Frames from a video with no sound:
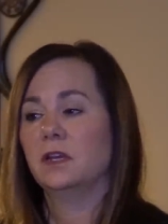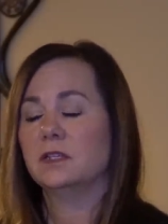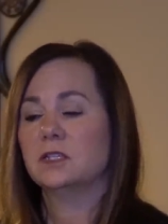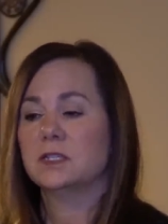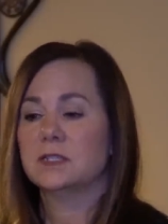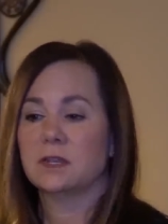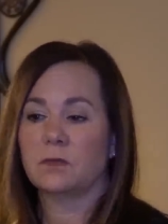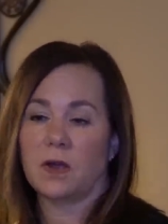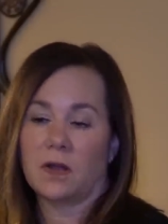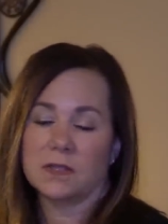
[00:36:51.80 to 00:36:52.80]
It's just that
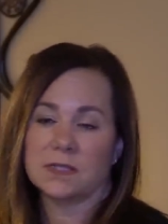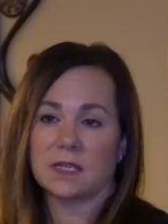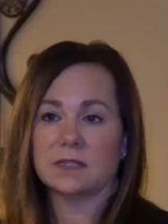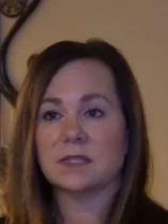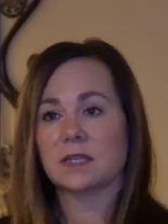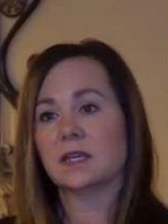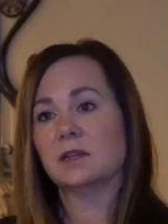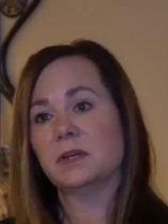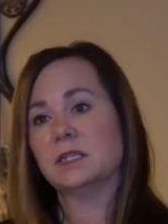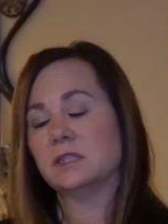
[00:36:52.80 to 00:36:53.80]
we're all sensing it a
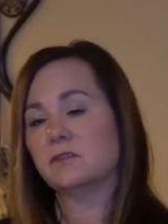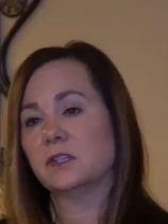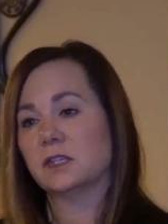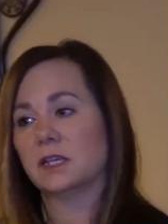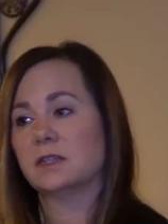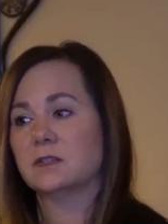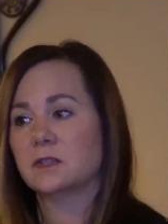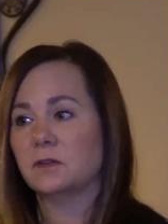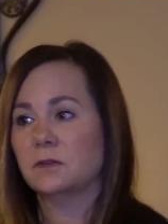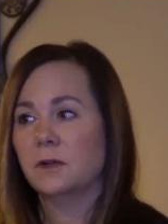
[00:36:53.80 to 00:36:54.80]
bit differently.
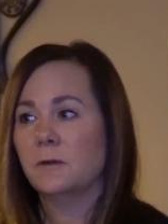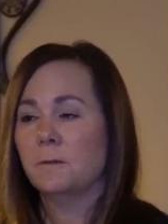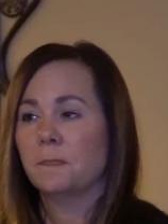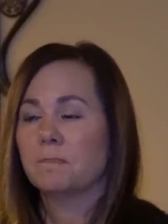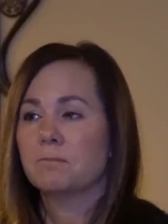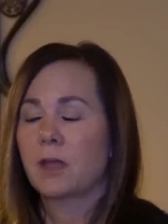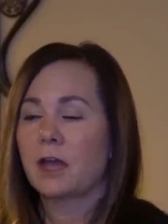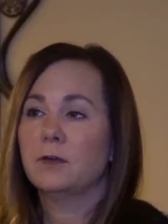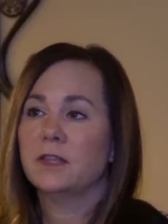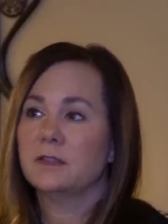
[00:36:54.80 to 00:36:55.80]
So how
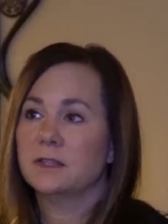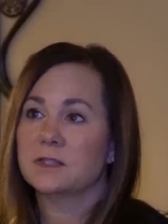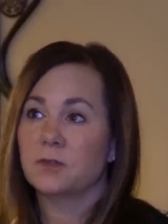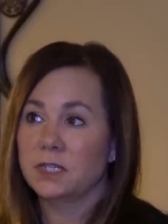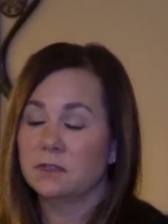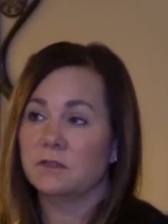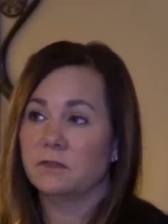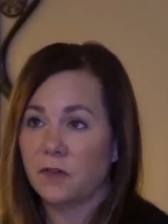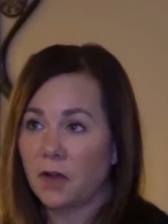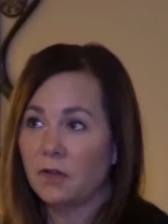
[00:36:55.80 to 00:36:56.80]
do I think that's going to
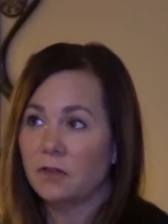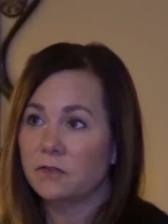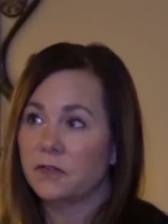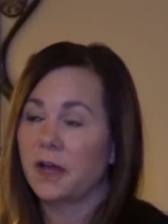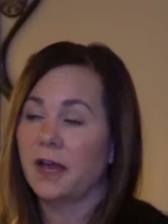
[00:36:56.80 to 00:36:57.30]
evolve?